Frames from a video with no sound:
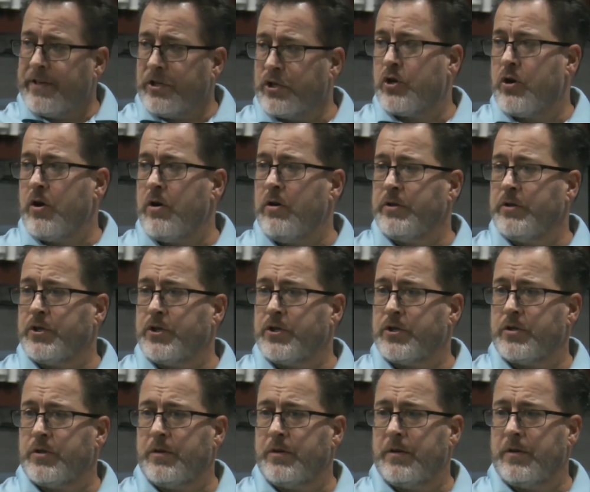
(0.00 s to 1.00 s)
Church
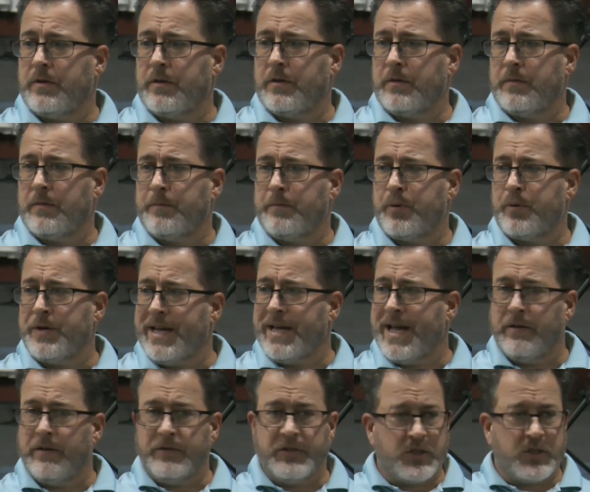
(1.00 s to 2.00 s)

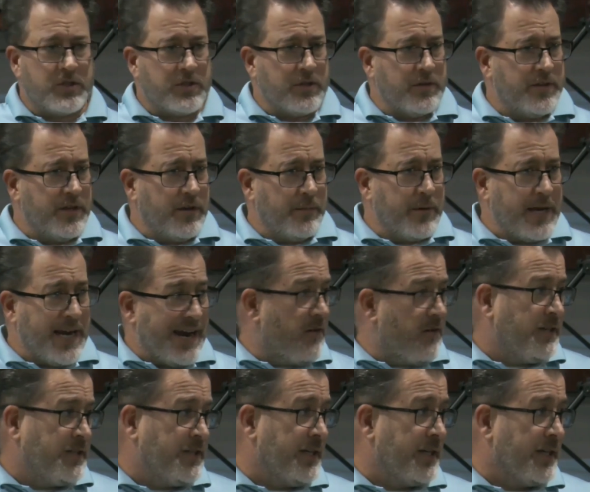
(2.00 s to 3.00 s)
pronounced them
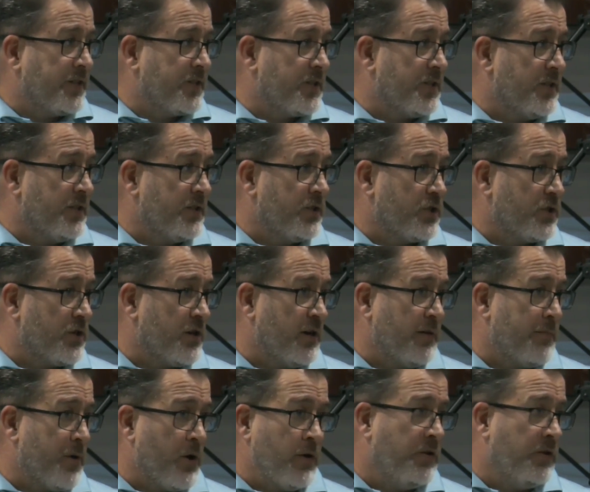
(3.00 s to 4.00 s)
heretics and started
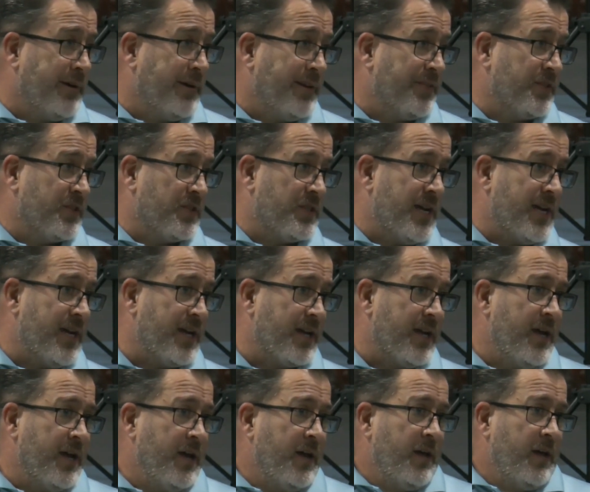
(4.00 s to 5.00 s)
burning them at the stake.
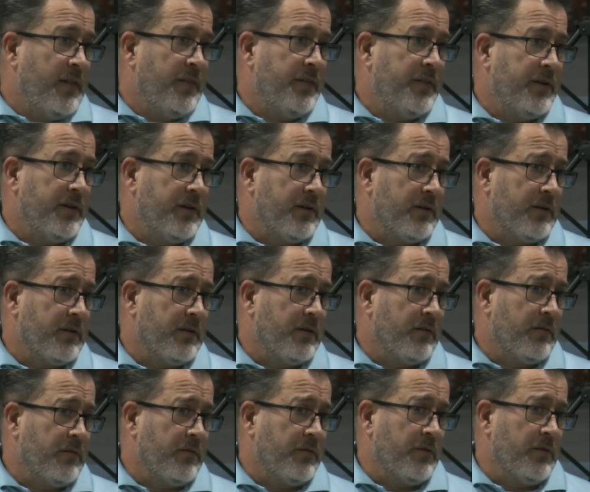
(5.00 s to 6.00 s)
The
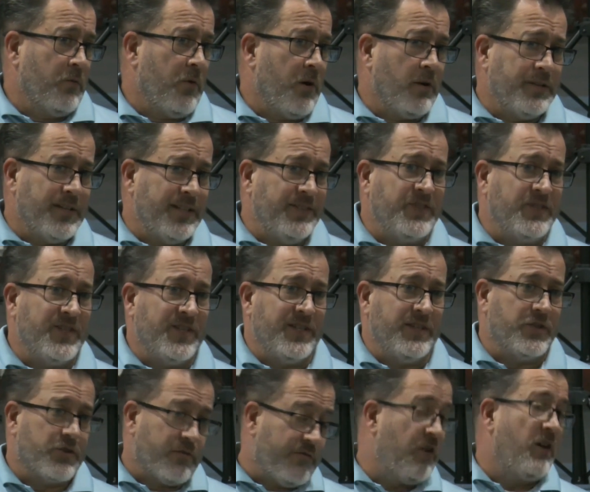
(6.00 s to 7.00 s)
Waldensians
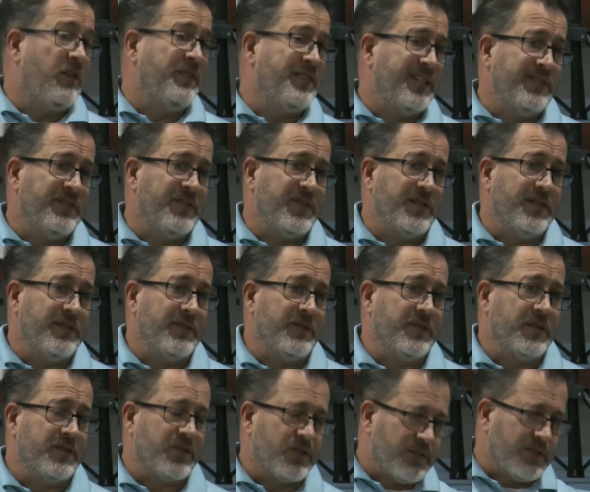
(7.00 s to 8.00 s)
or Valdensians,
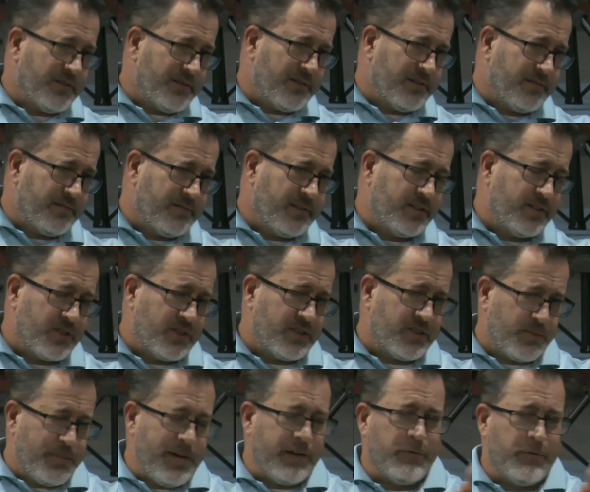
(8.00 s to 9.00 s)
it's
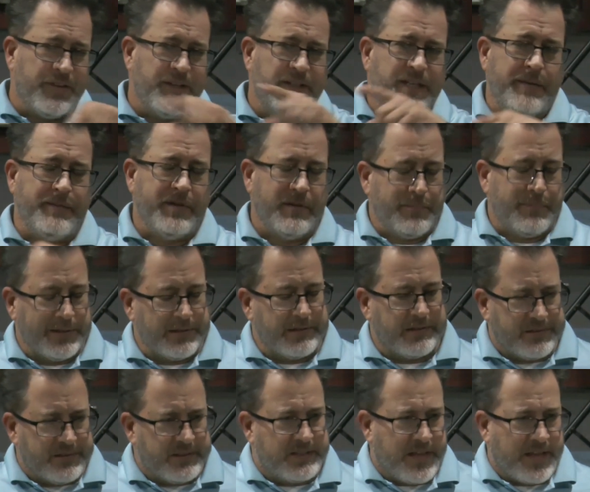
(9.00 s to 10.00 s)
spelled with a W, but
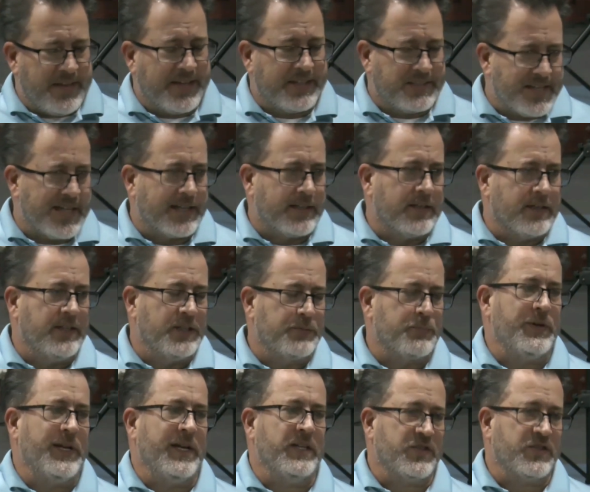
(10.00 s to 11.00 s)
I think technically it's
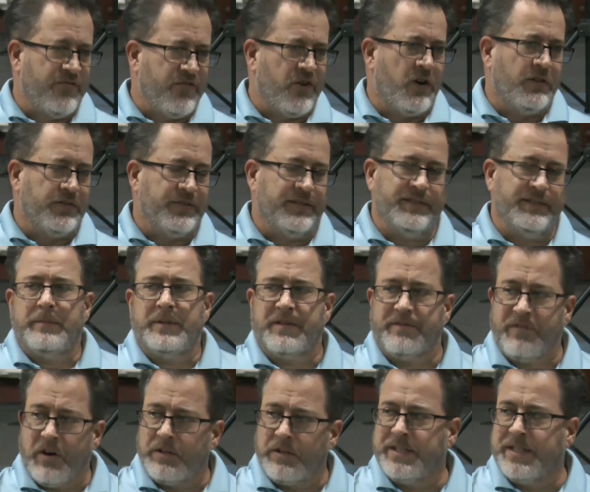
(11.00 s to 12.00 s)
pronounced Valden. The
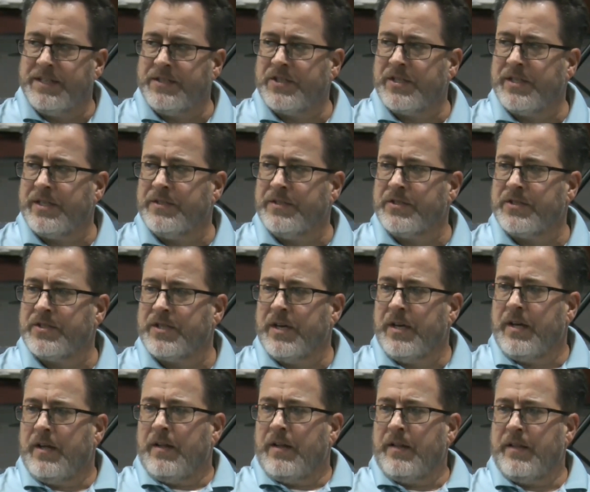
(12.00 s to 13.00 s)
Valdensians,
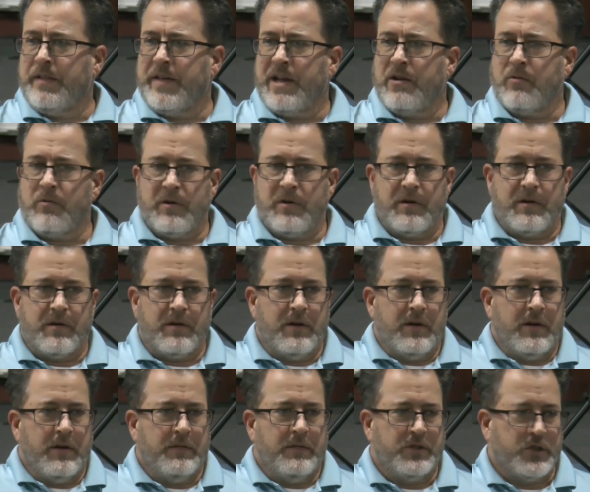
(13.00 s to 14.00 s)
they were
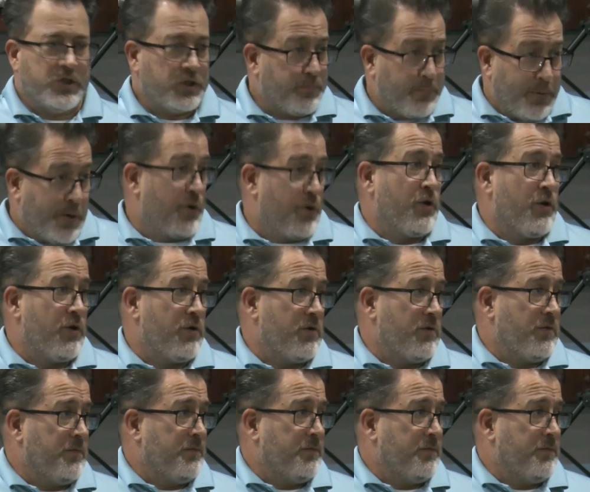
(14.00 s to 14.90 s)
just pure